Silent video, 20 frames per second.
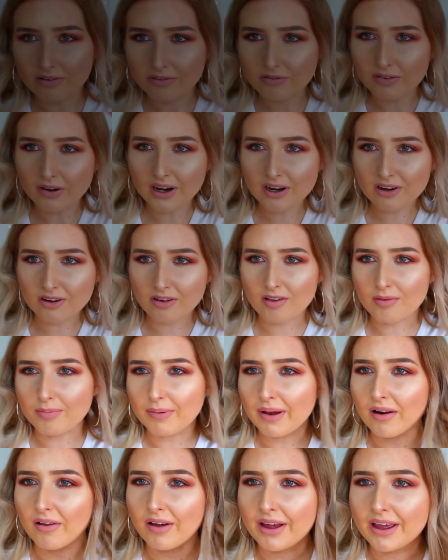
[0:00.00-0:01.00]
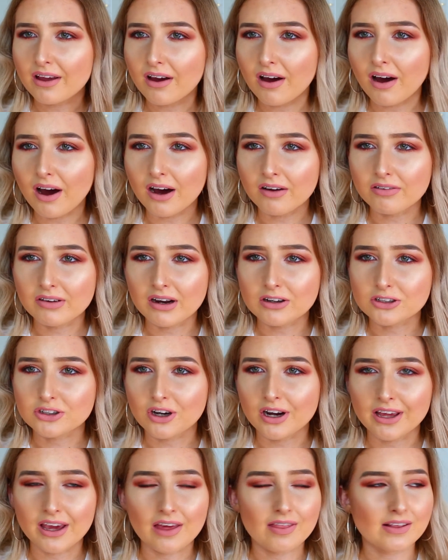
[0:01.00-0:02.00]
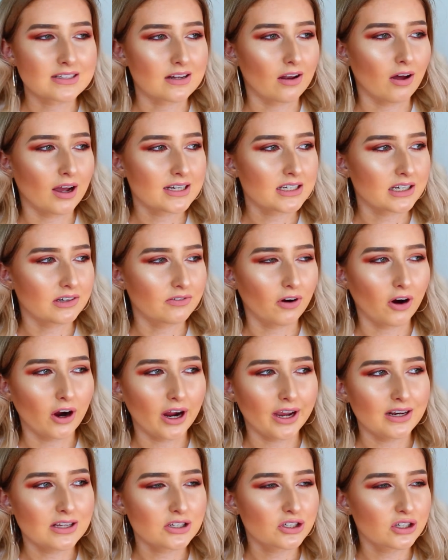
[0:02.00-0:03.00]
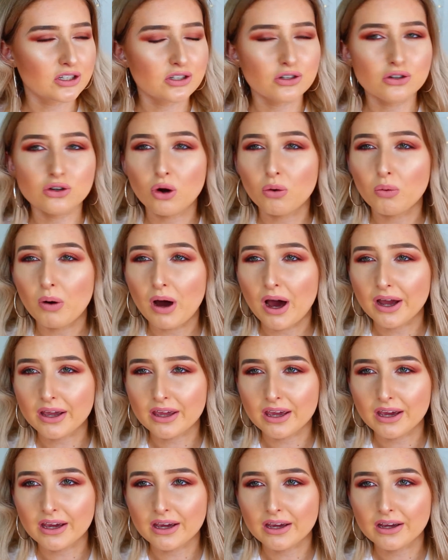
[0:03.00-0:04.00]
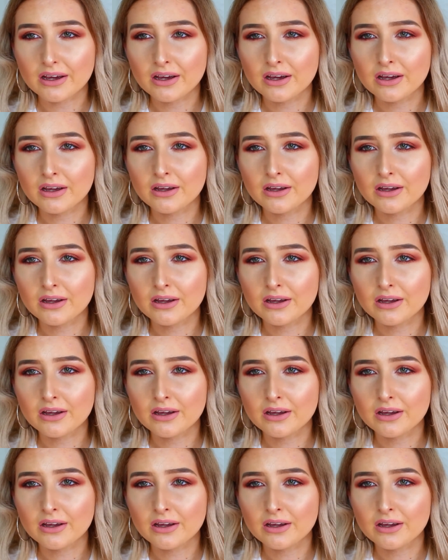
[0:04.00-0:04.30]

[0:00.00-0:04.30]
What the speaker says: I fully just spent like half an hour trying to get this lighting right and it's just not working.